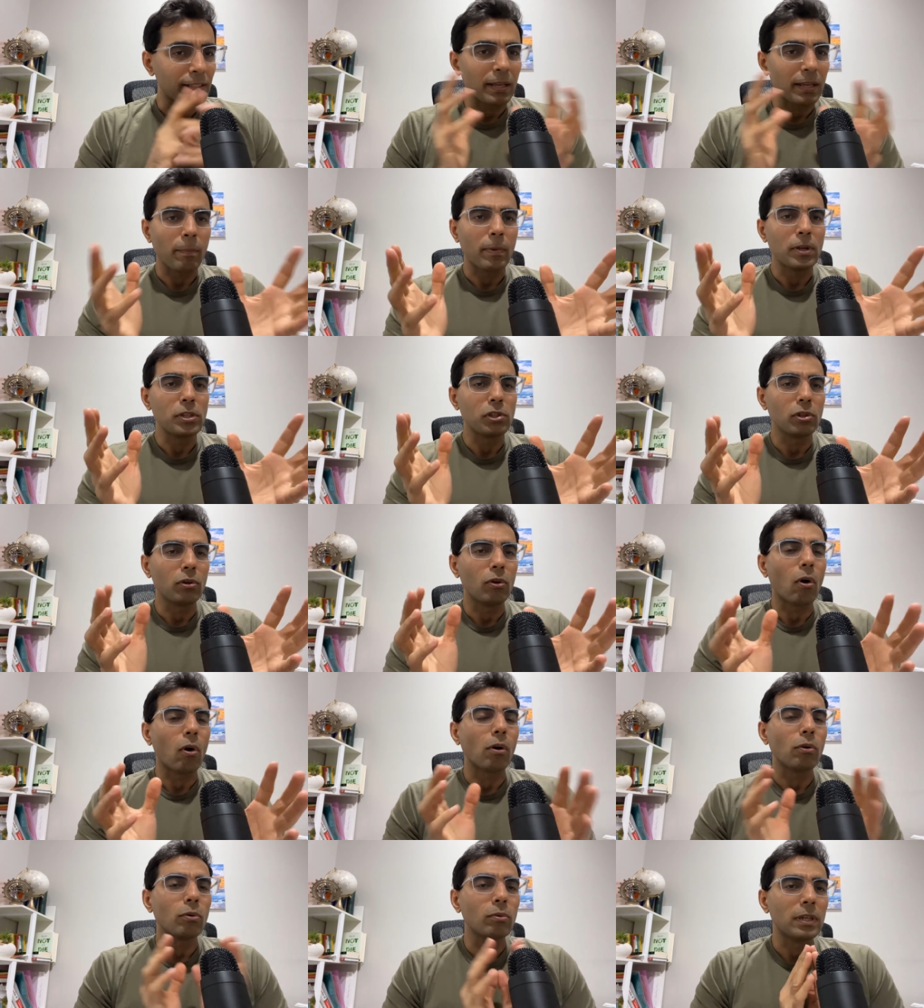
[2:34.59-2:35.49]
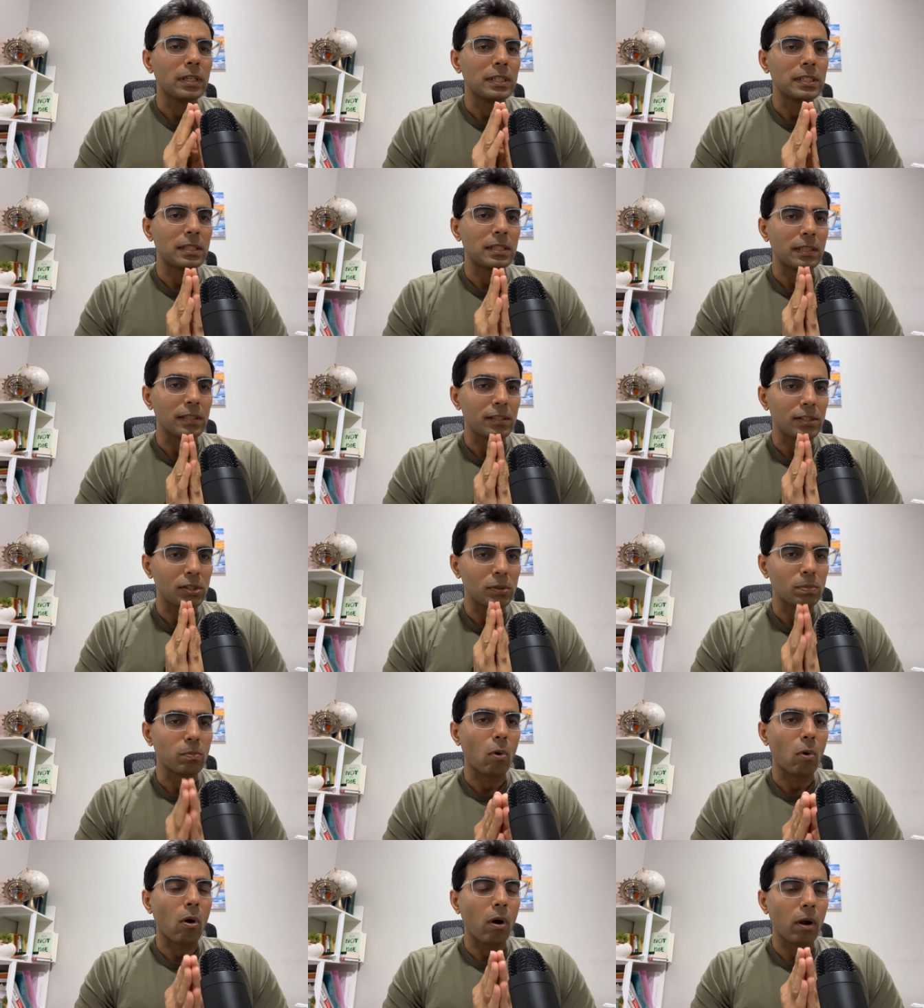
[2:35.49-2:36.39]
As I mentioned, Rautu is this
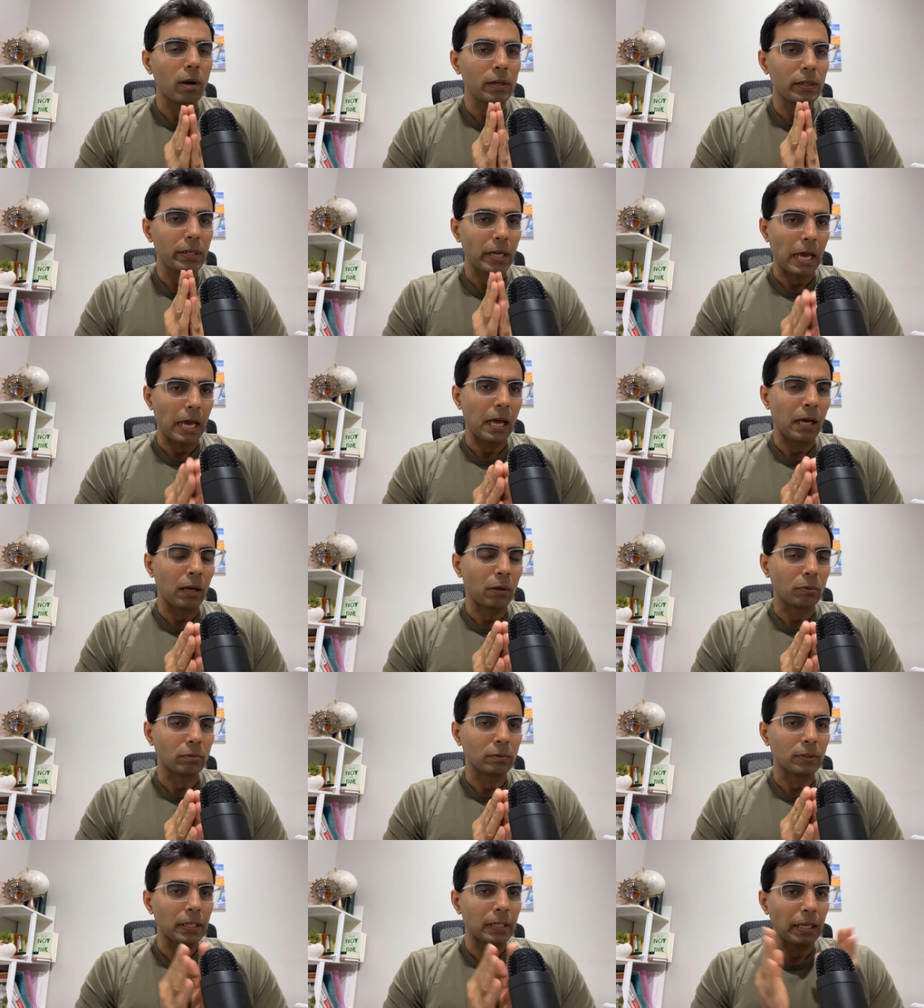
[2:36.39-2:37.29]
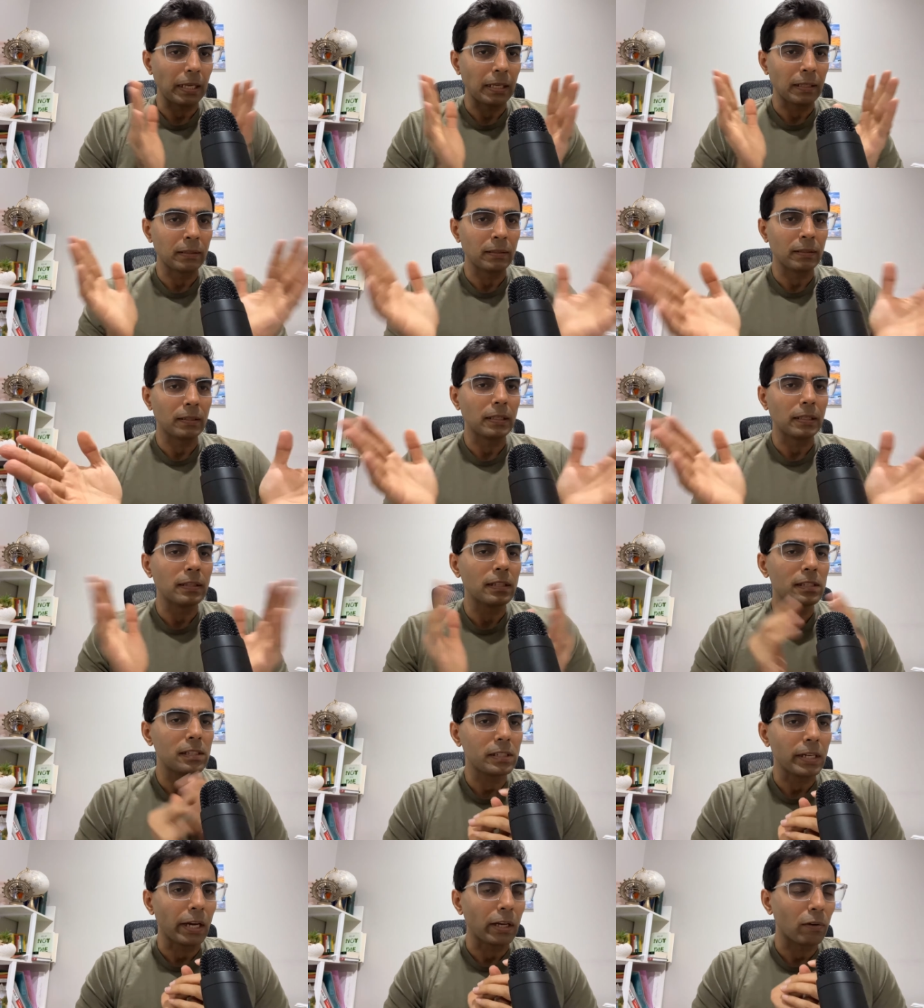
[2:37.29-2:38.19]
small town in, in the
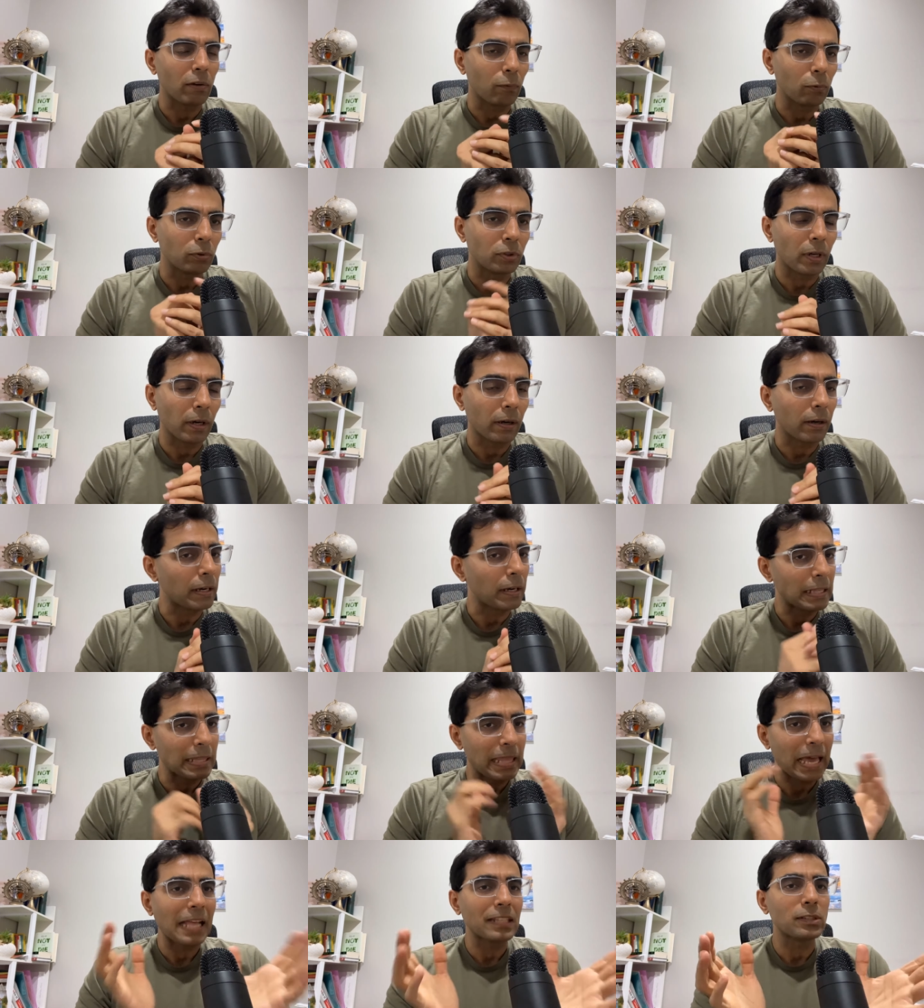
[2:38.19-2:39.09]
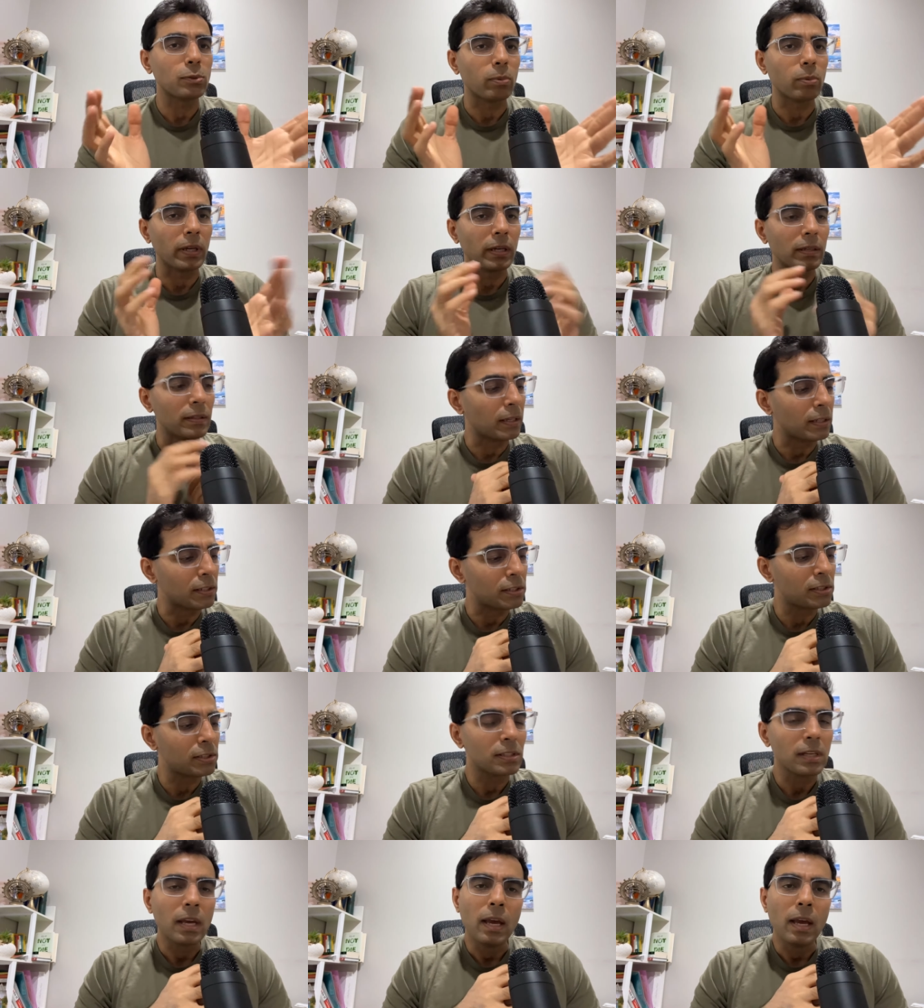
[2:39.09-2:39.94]
state of Uttarakhand, and that's where this